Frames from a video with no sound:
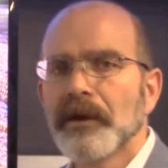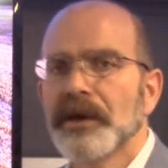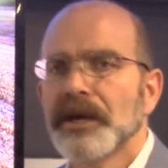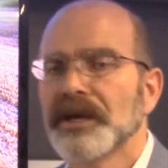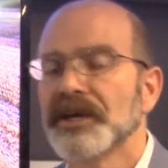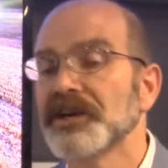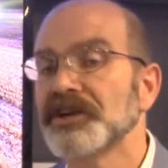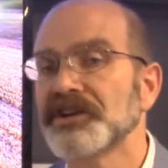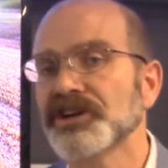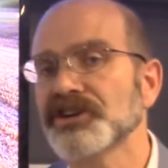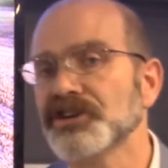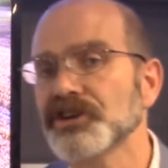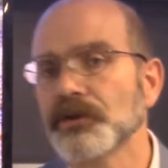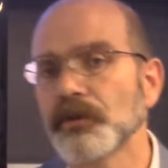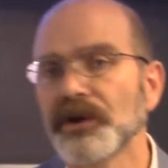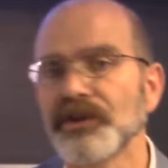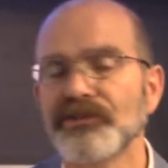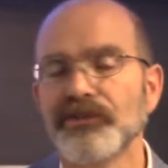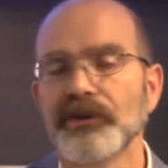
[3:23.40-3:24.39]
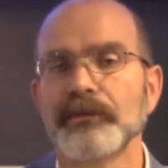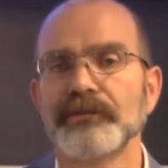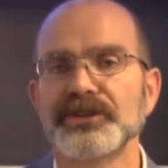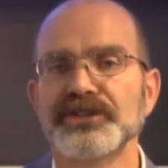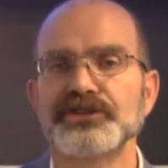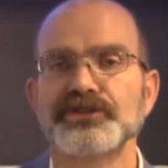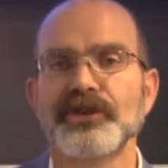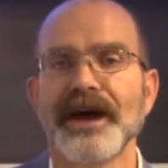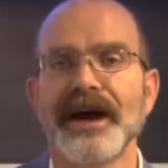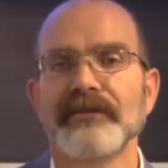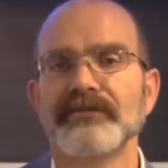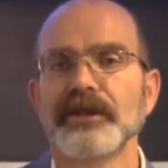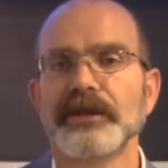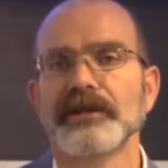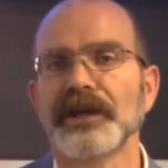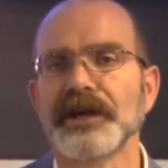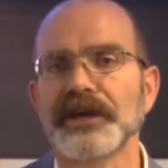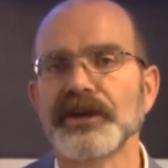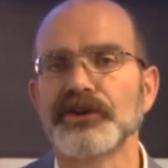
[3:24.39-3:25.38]
In addition, when someone's
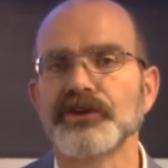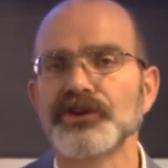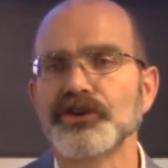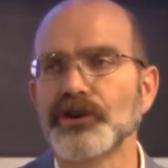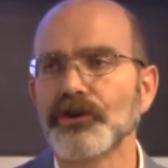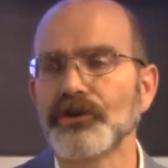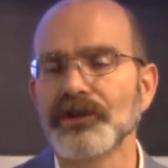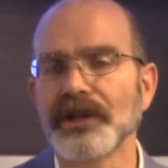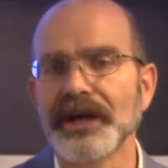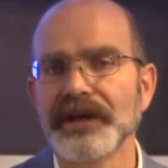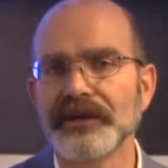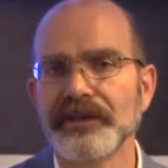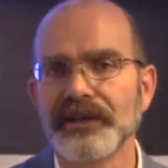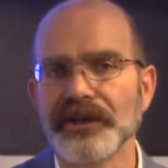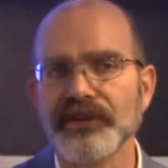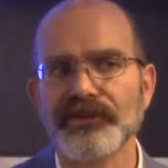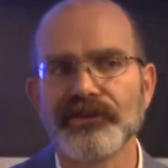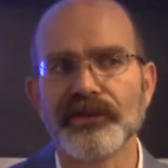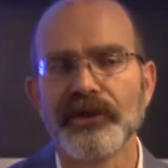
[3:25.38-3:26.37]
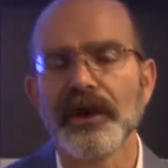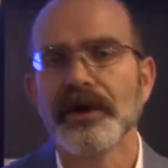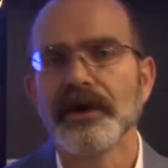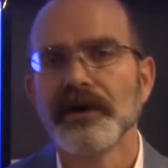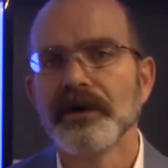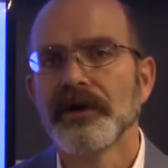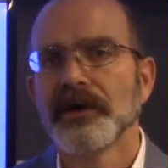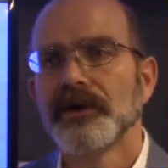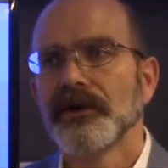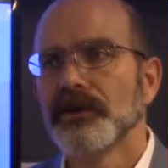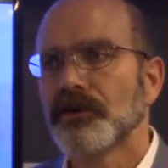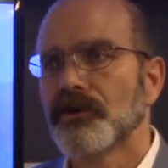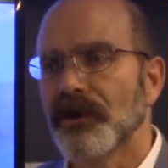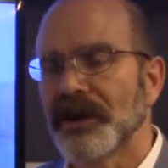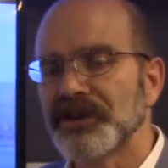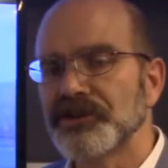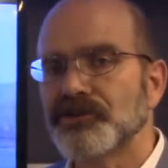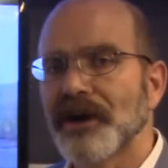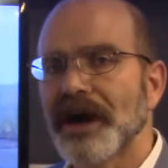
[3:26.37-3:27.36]
traveling, like at a show like this,
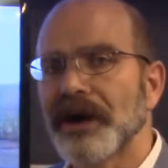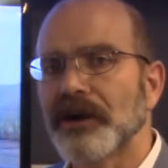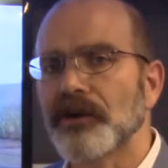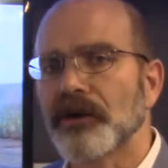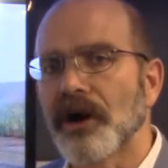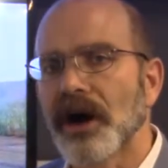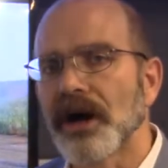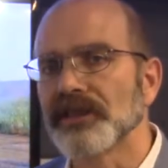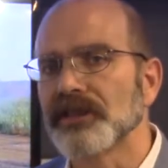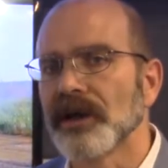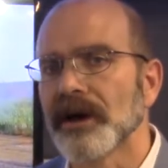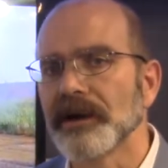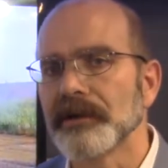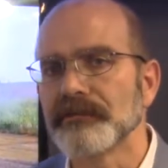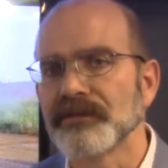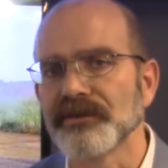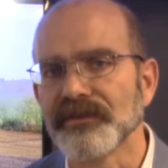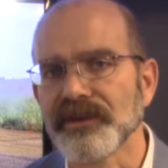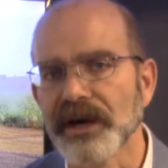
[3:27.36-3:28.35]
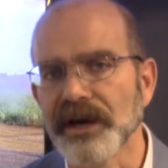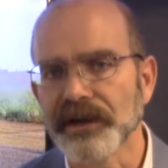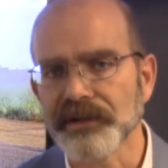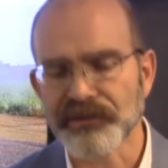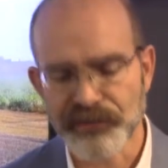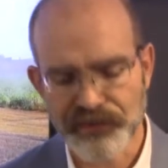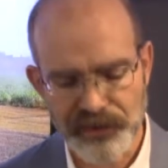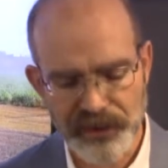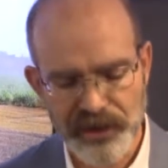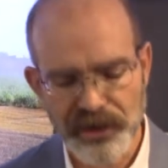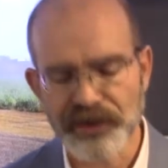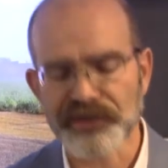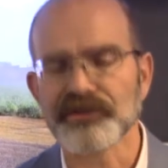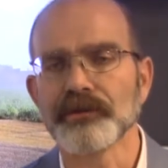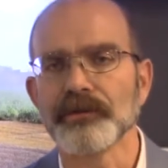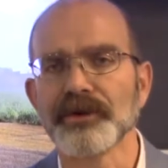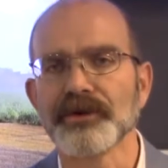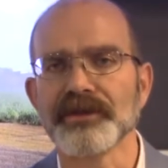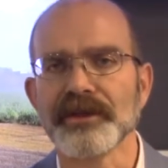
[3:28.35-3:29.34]
Grain Tracker Online provides the
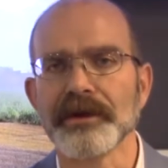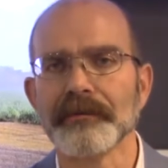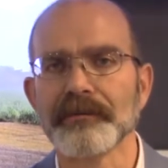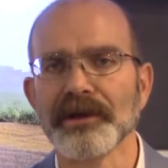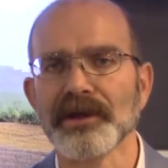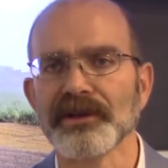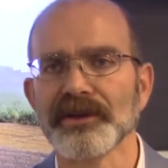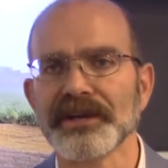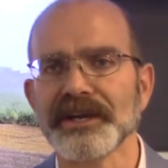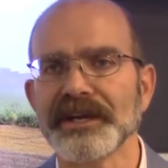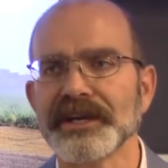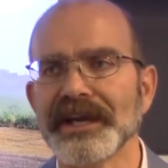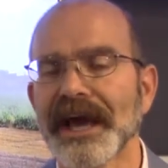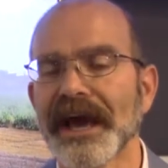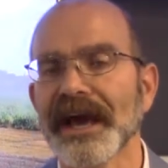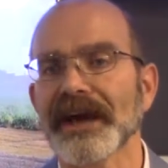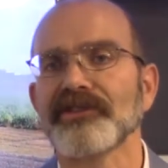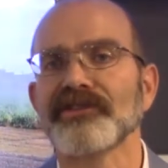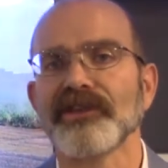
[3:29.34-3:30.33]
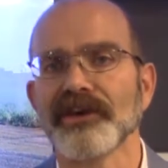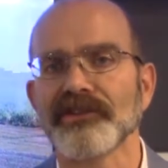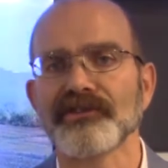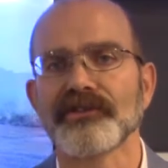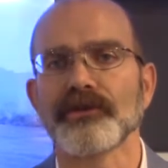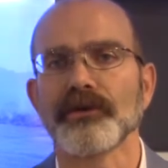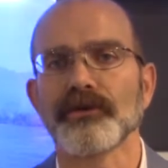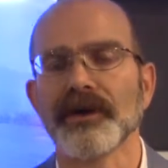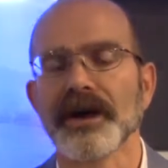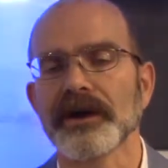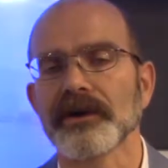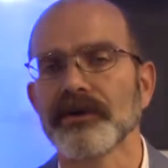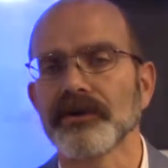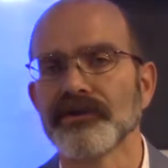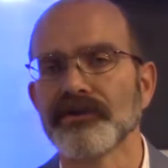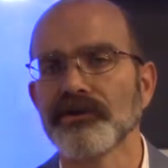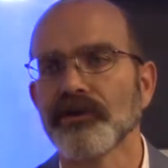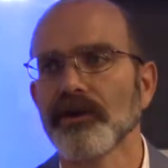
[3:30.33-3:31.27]
customer the ability to access their records.